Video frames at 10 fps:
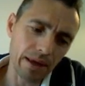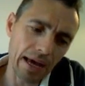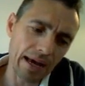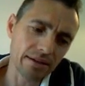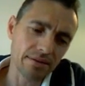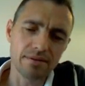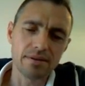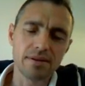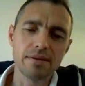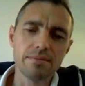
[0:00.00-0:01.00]
add
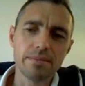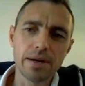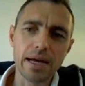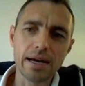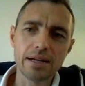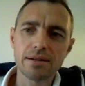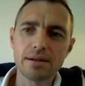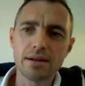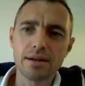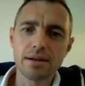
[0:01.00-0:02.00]
add
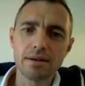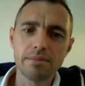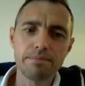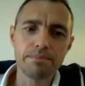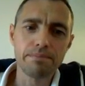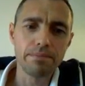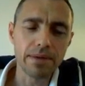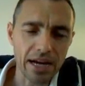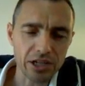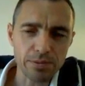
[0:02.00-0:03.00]
uh,
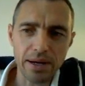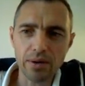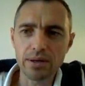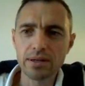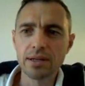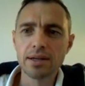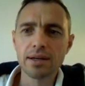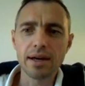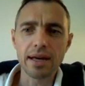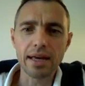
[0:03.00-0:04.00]
hash power
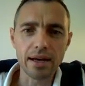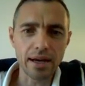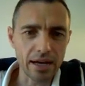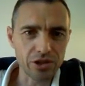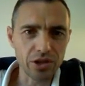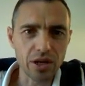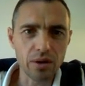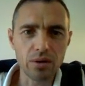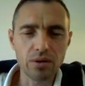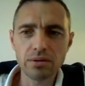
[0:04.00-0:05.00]
as you
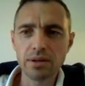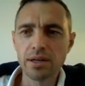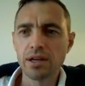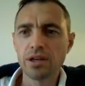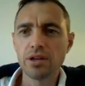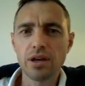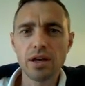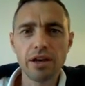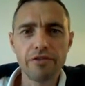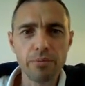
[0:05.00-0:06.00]
go along.
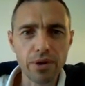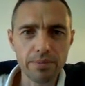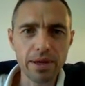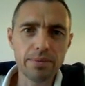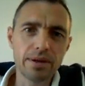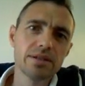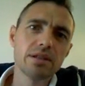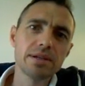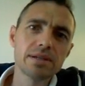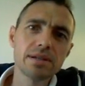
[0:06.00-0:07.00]
If you bring people into
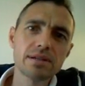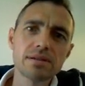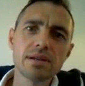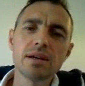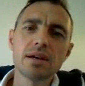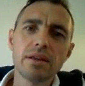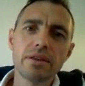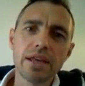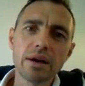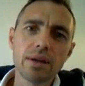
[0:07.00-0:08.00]
the business,
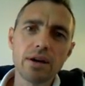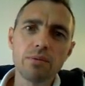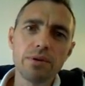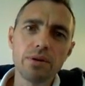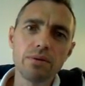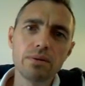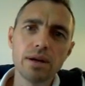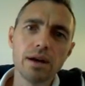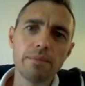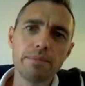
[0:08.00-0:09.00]
that will help you
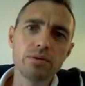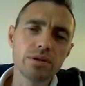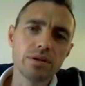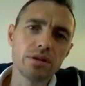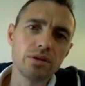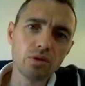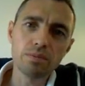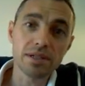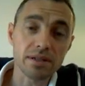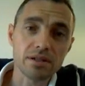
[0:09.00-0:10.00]
uh, build your
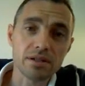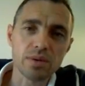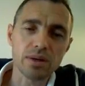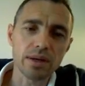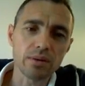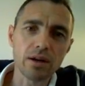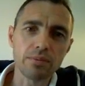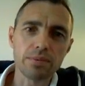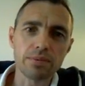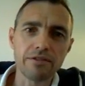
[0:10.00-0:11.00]
business as well. It will
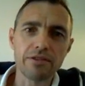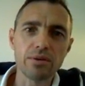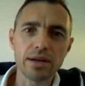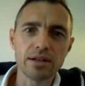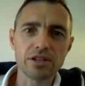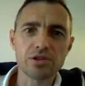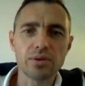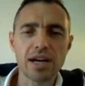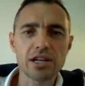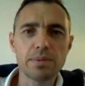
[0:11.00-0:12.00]
help give you
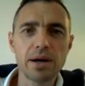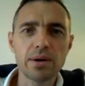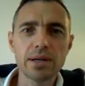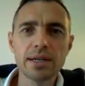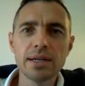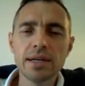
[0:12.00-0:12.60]
additional hash power.